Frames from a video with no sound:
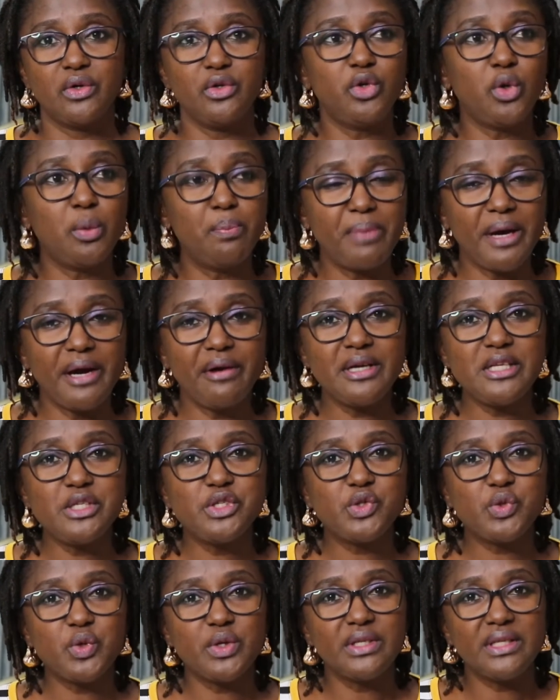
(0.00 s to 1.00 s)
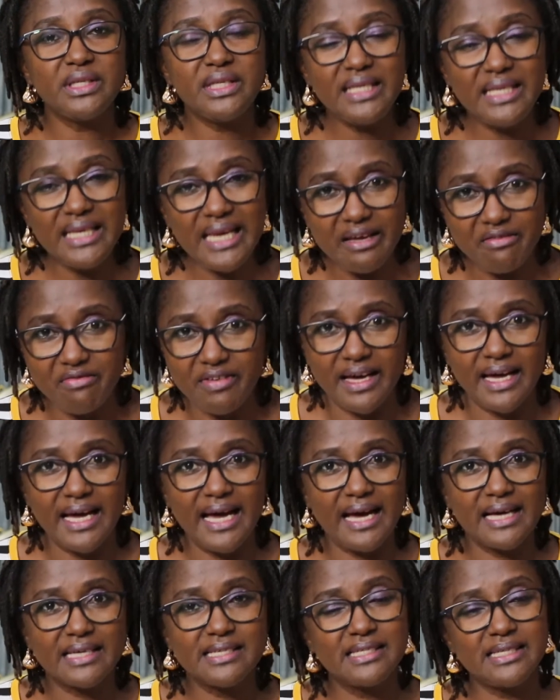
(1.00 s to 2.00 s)
your parents would never
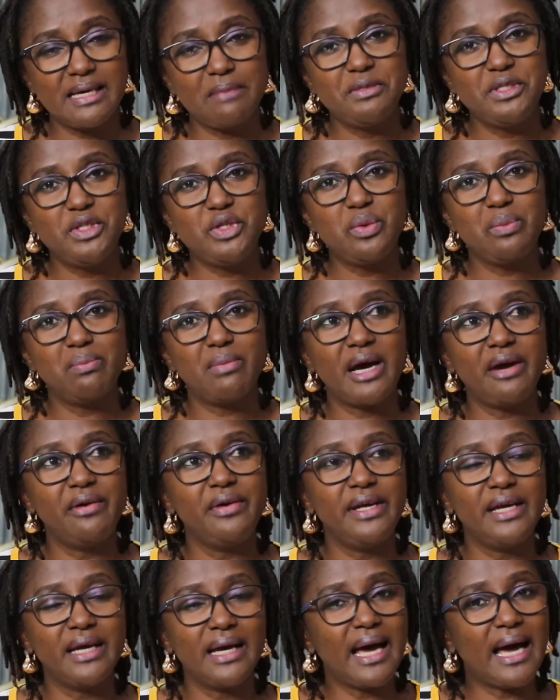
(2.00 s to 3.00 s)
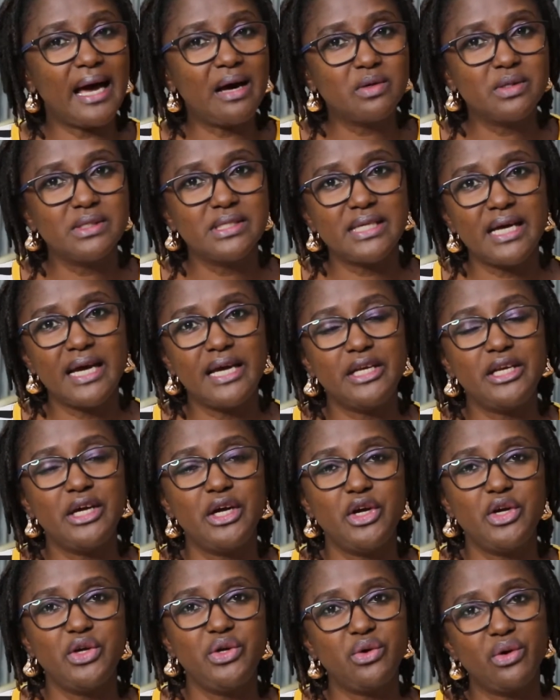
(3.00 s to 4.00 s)
accept you marrying outside
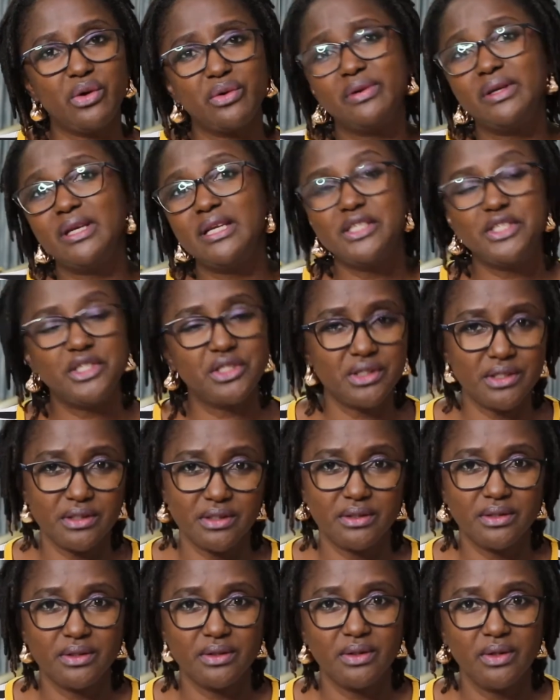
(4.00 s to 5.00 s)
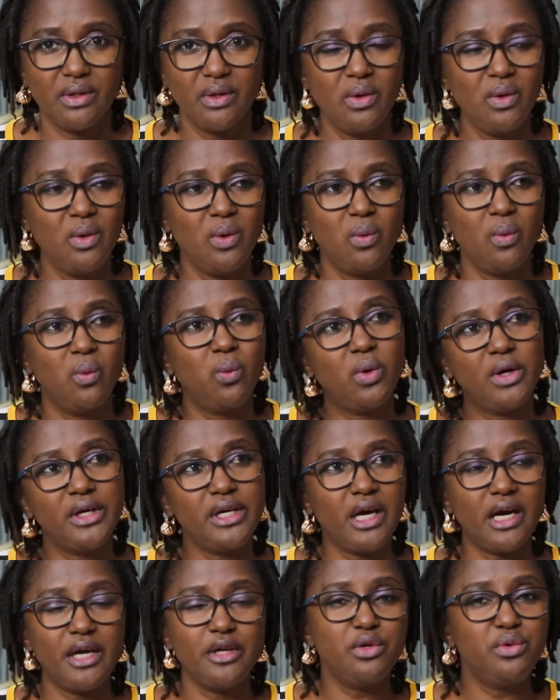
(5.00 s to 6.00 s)
your religion.
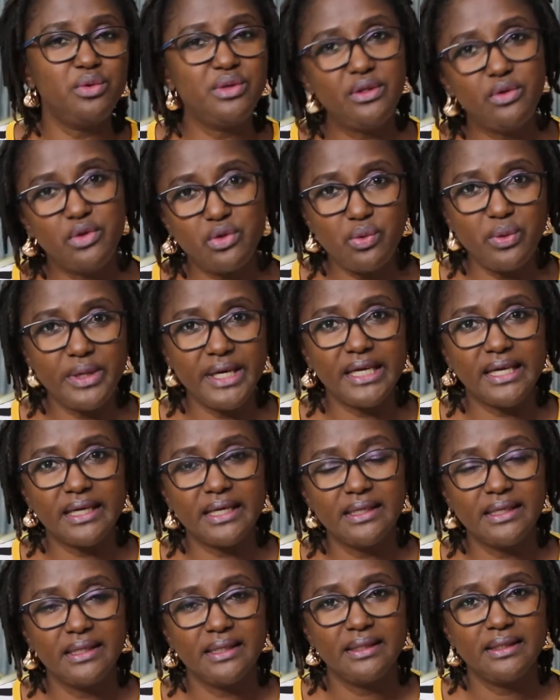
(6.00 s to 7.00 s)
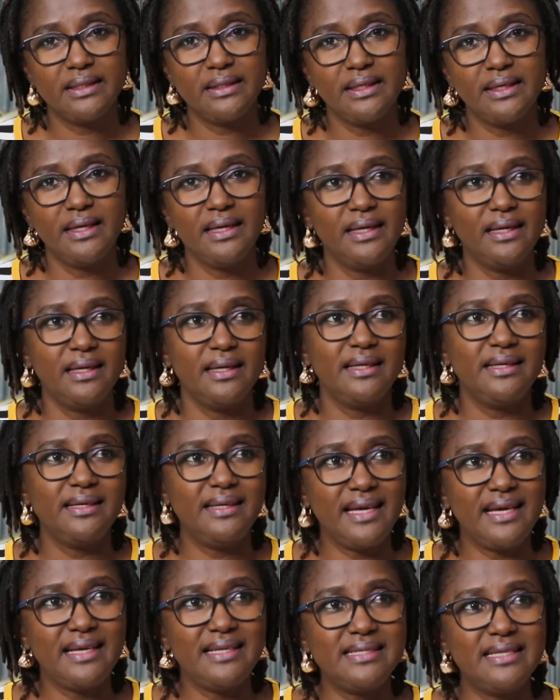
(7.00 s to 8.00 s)
What are you doing
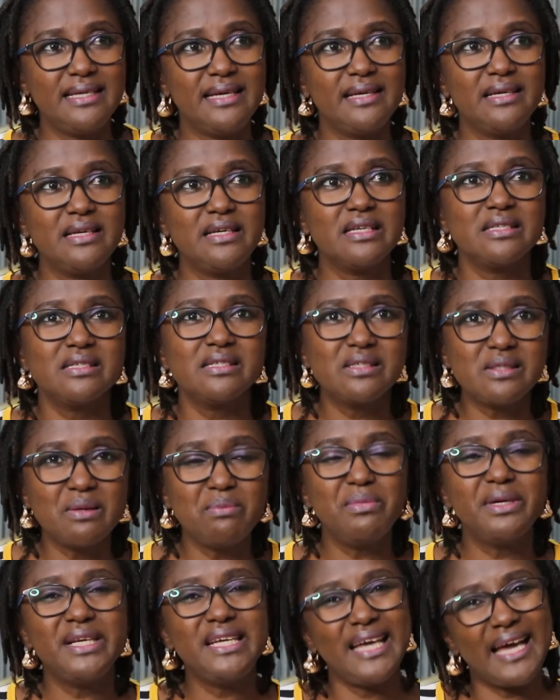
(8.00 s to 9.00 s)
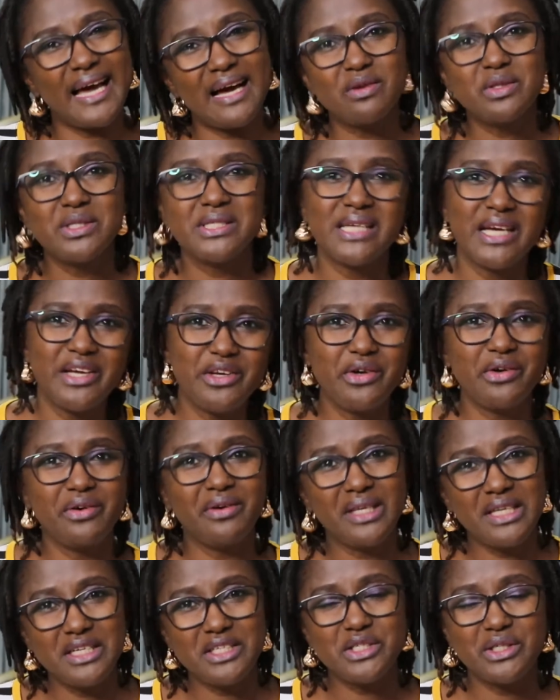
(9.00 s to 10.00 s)
dating somebody outside your
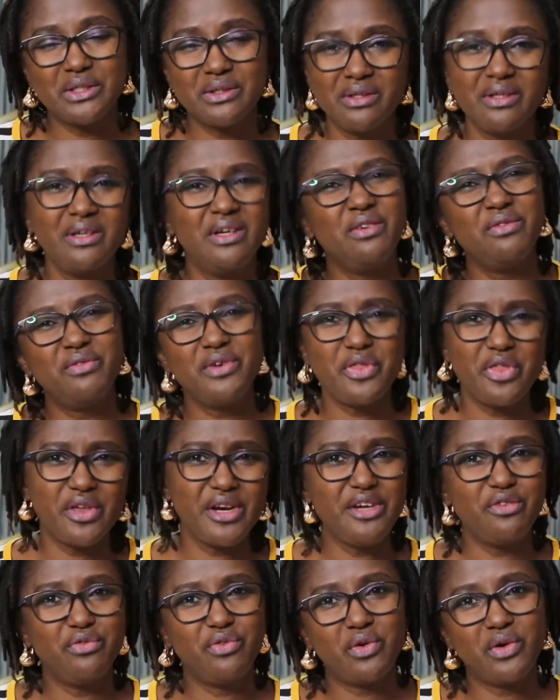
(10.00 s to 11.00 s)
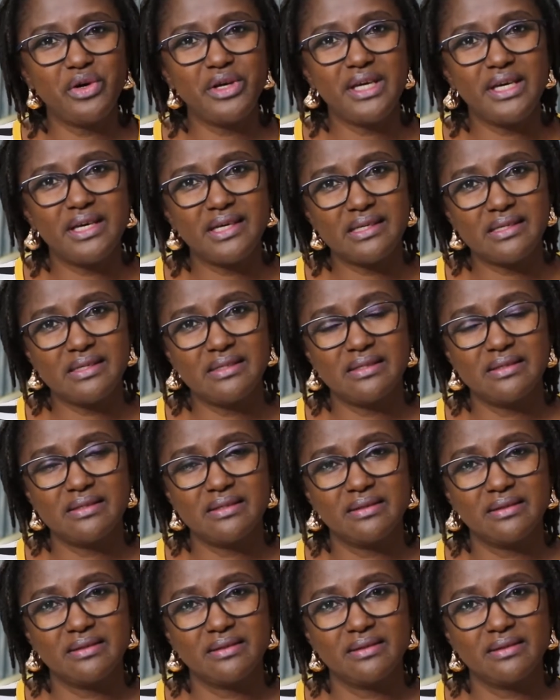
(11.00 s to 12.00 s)
religion for 3-4 years?